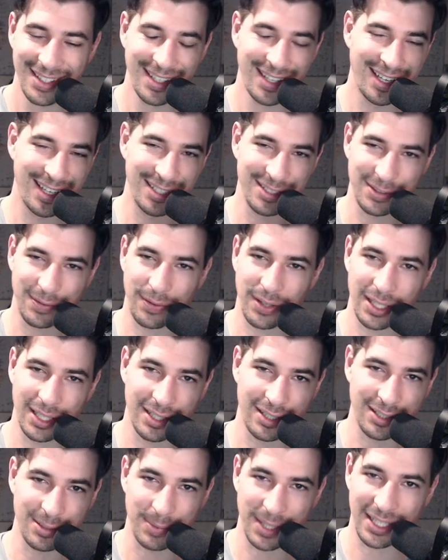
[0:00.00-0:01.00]
And it's funny
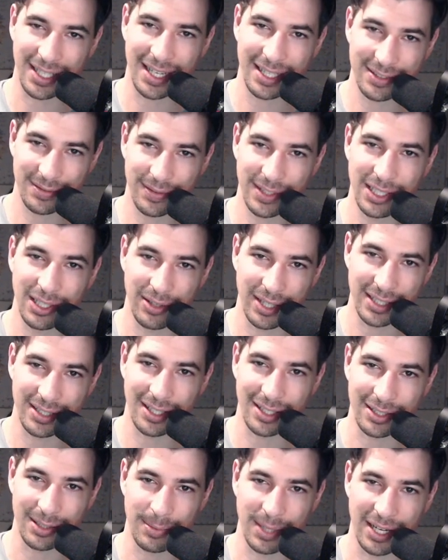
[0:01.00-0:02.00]
because my last video, I
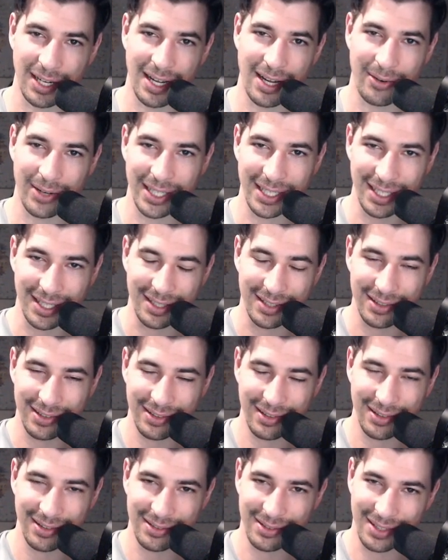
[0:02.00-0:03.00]
talked about how I get
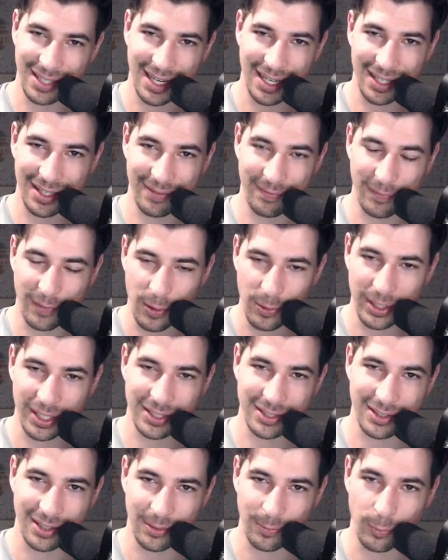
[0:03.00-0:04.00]
kind of
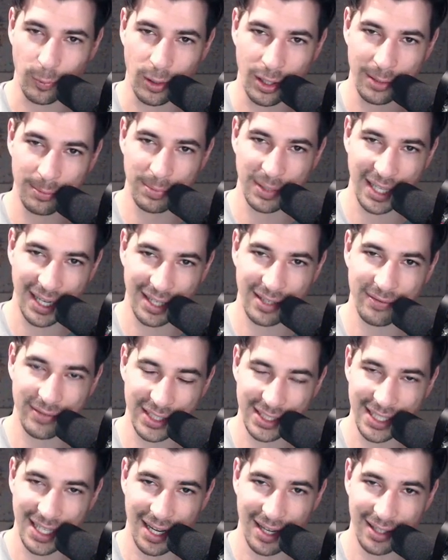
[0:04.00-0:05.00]
focused on one plan of
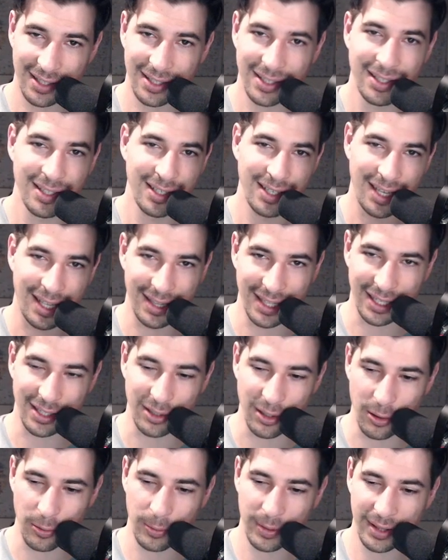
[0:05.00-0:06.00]
attack and then
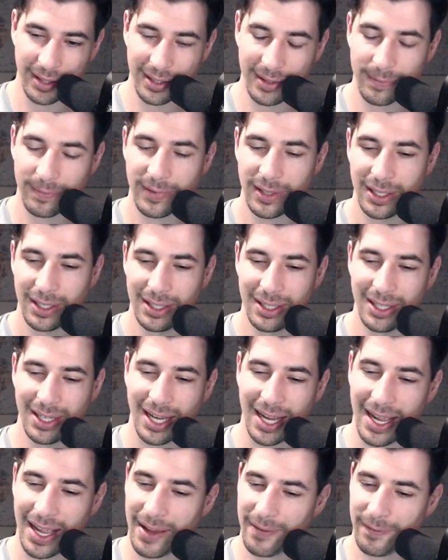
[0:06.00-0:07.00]
go with it.
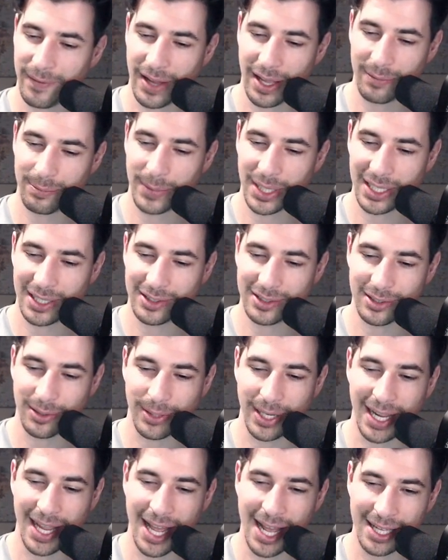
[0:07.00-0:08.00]
I have 5 minutes, so
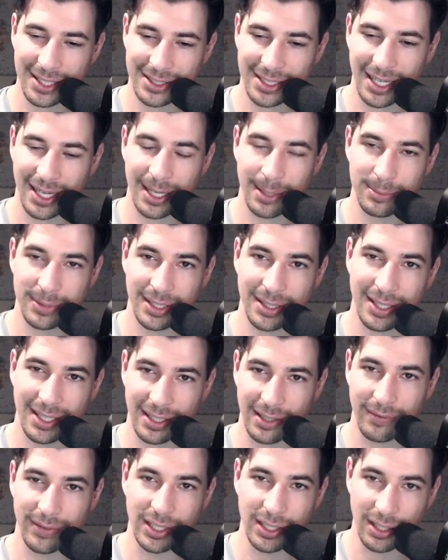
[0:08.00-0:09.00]
I had time to
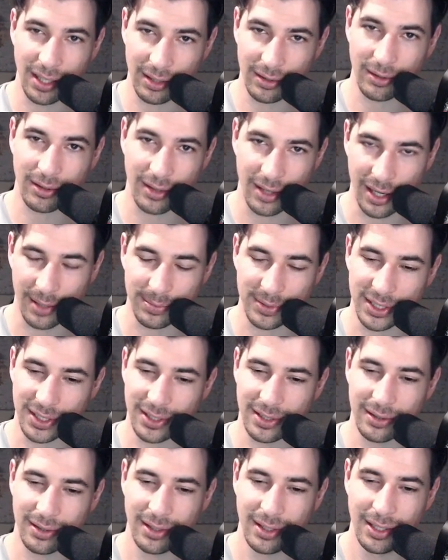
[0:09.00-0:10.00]
think of another
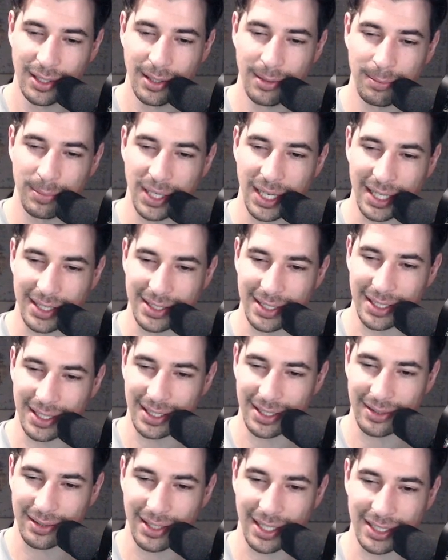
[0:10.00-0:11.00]
option, but I
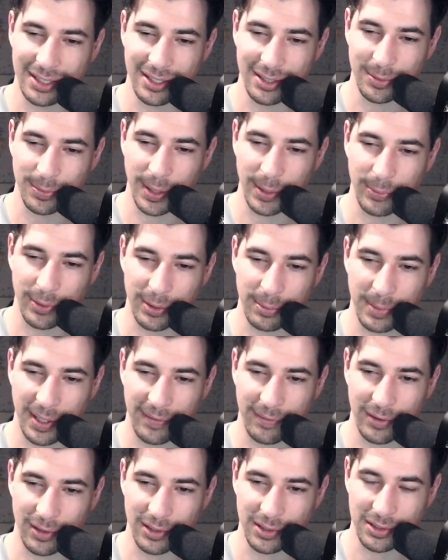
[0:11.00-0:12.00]
didn't. I just went with my
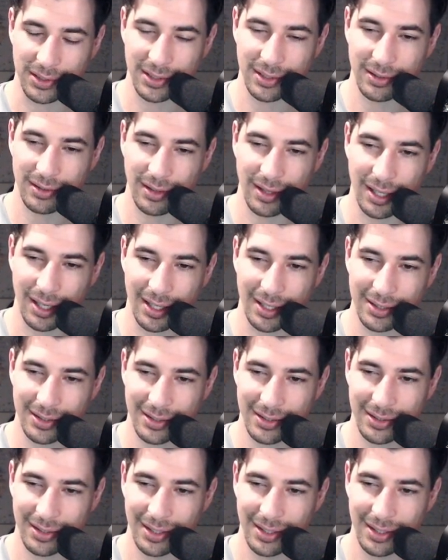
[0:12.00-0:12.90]
first thought.